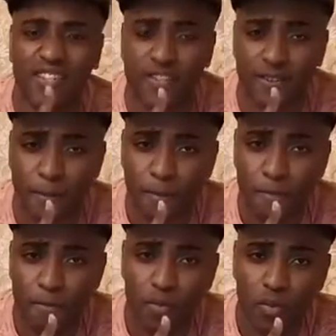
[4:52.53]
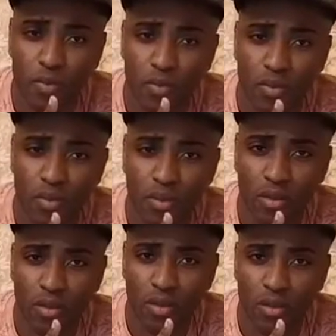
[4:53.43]
We need to understand the
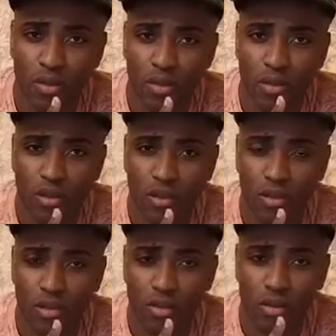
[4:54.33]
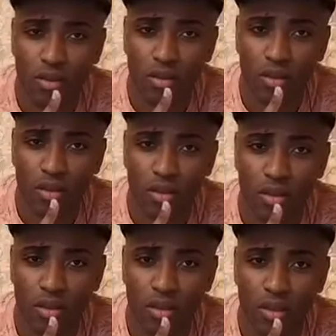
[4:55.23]
kind of the
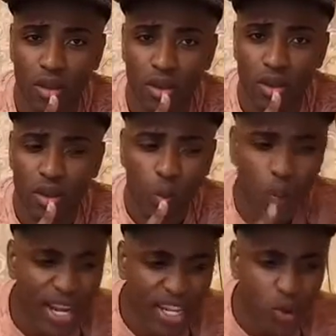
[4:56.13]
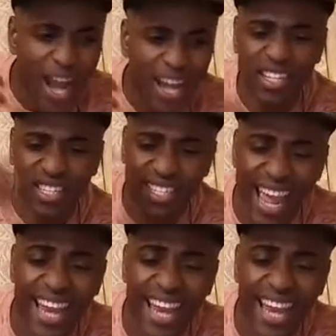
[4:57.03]
enemy that we are fighting against.